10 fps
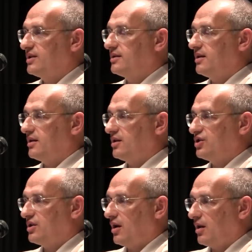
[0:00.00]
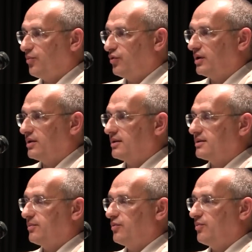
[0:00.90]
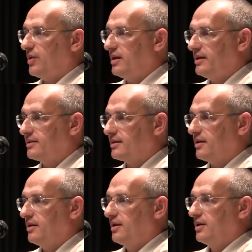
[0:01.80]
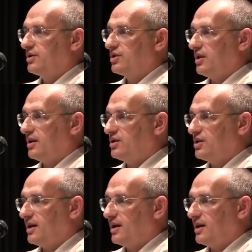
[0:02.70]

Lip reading: I have contact with something holy in my life,